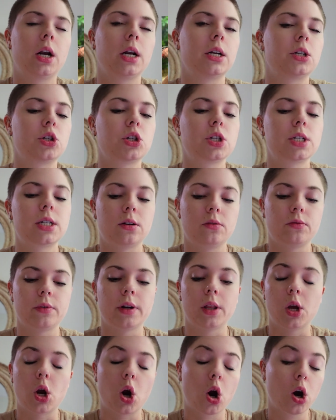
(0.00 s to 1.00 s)
It just didn't
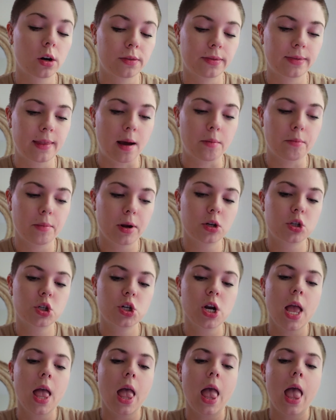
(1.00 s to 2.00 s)
really hurt that much.
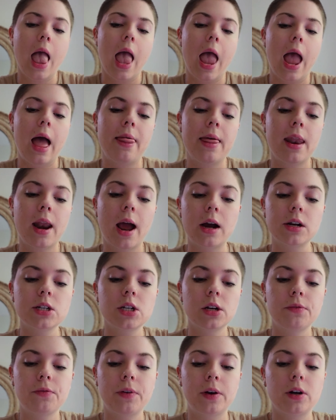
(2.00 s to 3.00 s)
And then as
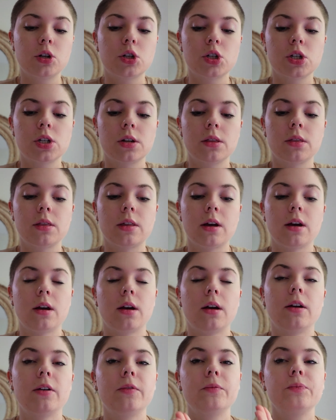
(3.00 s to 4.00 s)
I finish
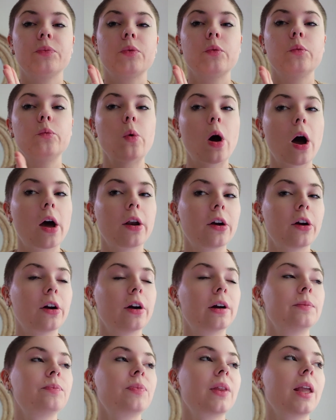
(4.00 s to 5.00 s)
the
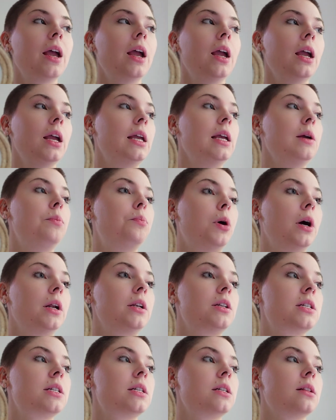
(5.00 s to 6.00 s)
water, he
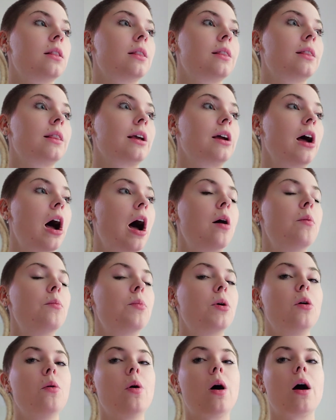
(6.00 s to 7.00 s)
puts the
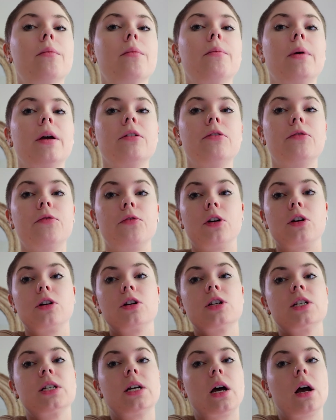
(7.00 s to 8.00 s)
Kambo my
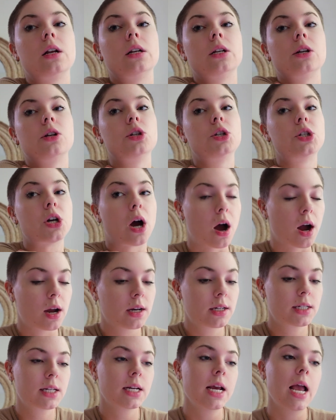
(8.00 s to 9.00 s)
first
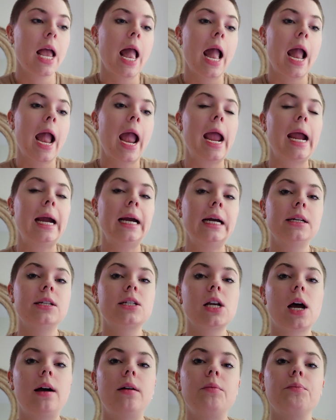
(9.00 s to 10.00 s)
dot. And
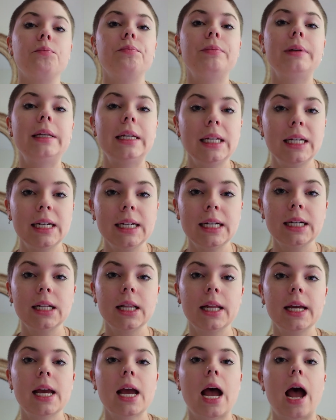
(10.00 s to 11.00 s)

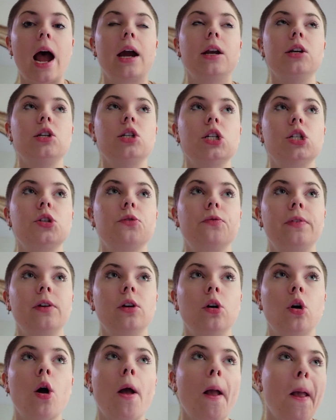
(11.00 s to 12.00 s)
immediately I just
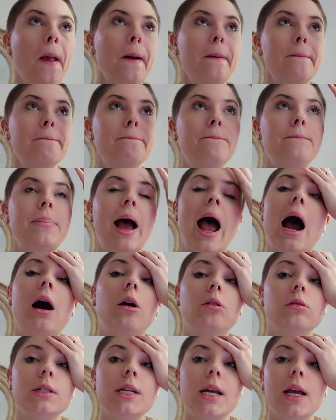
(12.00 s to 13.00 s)
feel
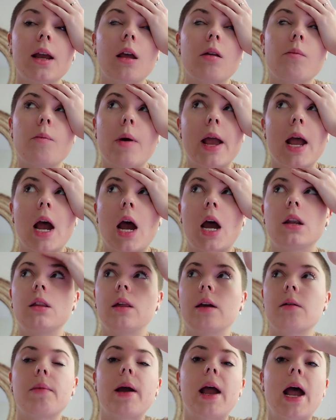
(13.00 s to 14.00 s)
pounding in my head,
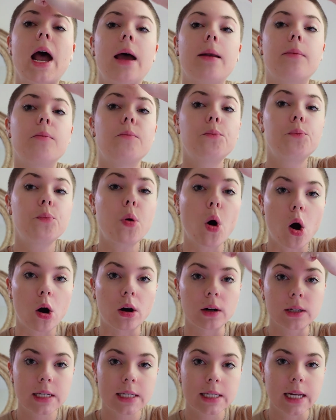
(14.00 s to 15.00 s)
like my head
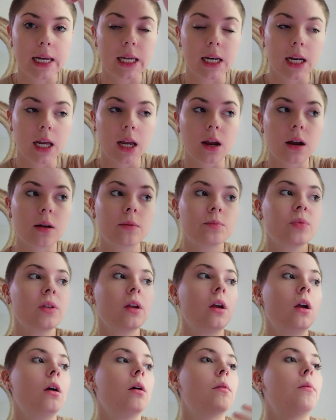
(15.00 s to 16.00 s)
pulsating.
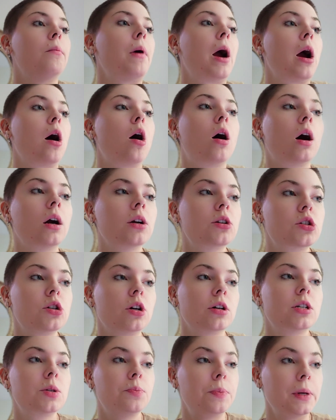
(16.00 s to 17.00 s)
My heart
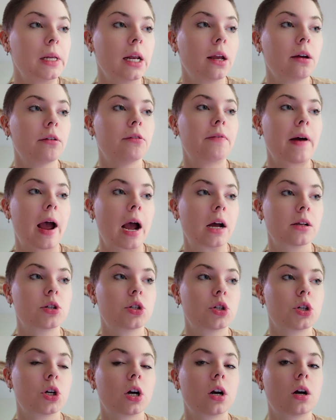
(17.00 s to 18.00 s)
starts beating
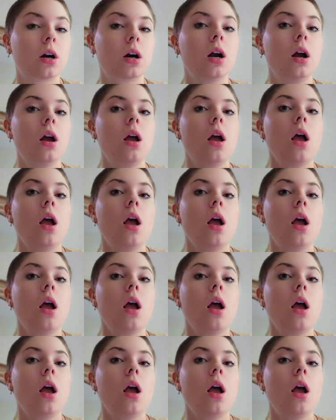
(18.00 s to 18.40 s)
faster.